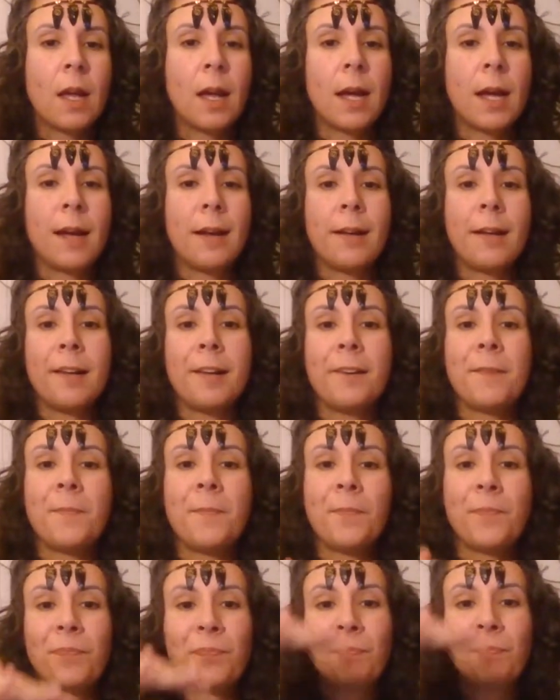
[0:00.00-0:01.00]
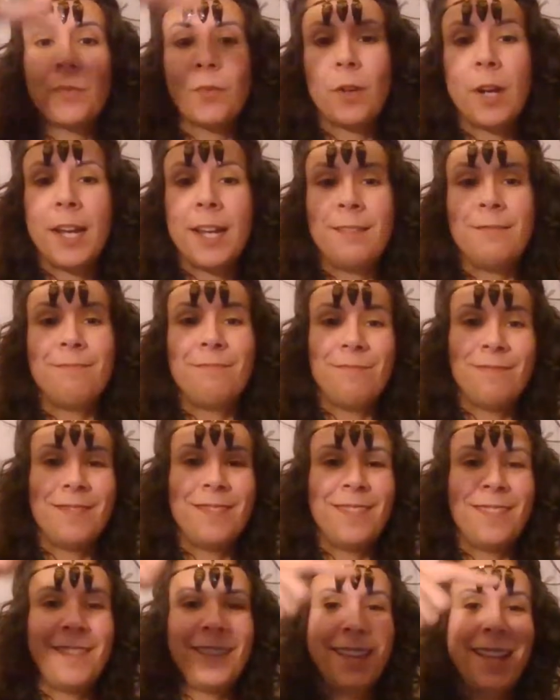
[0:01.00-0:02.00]
right?
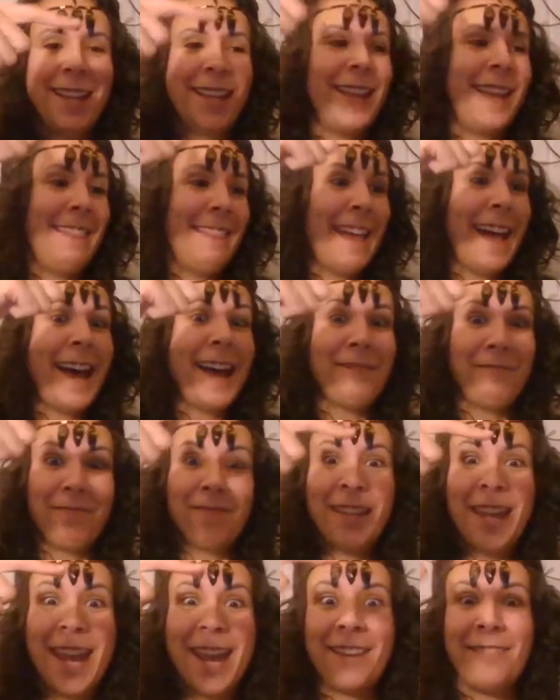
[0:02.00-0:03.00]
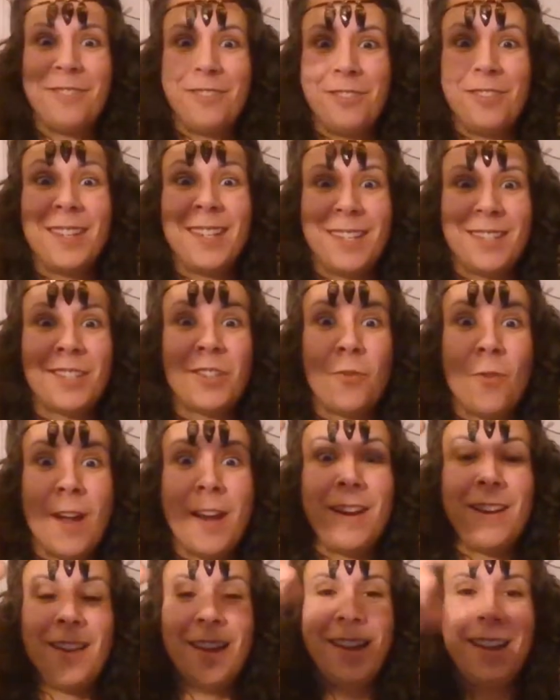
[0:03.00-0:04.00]
In that candle, it's
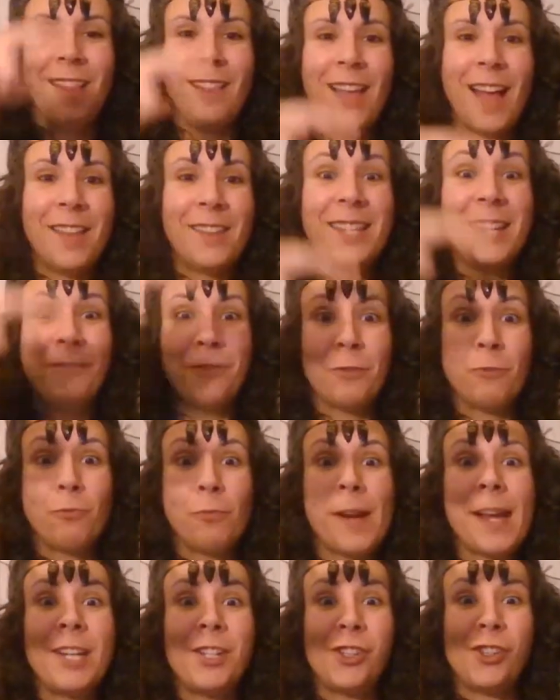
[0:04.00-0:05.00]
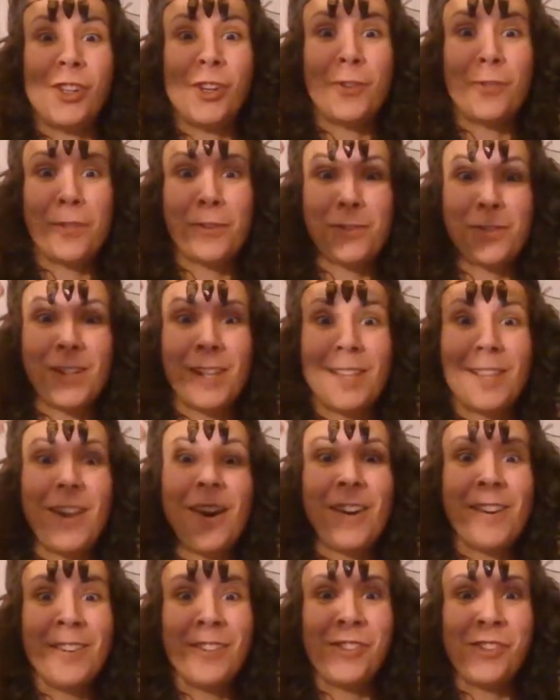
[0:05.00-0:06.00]
quite a different ratio. There's a
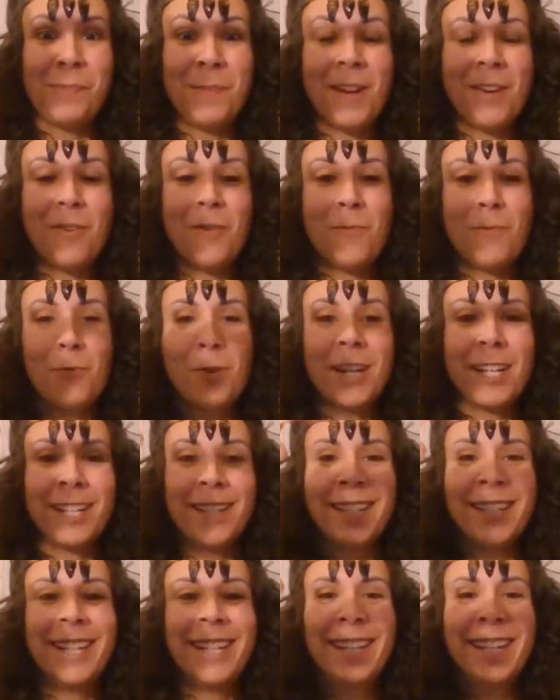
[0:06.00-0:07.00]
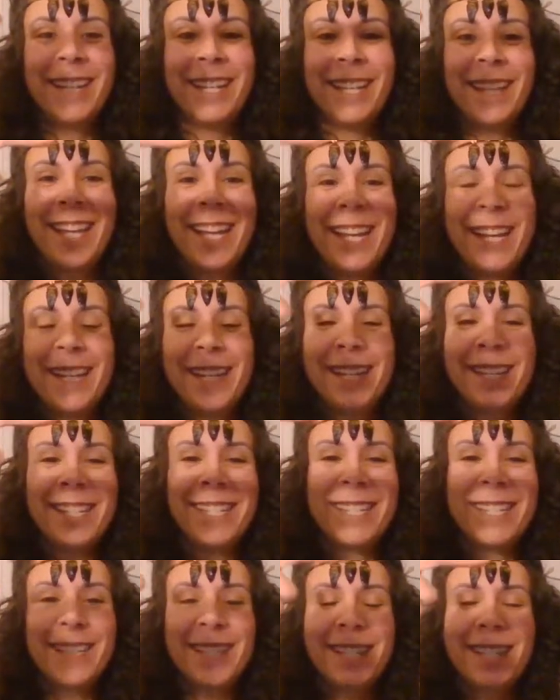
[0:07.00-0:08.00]
large amount of wick that
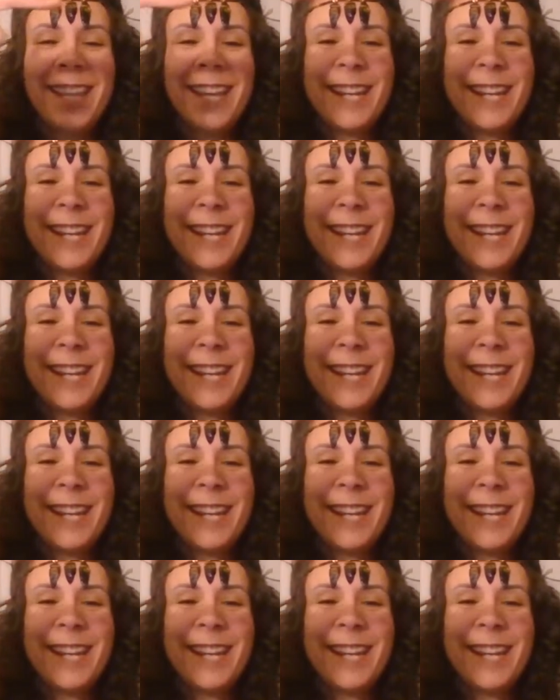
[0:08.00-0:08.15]
is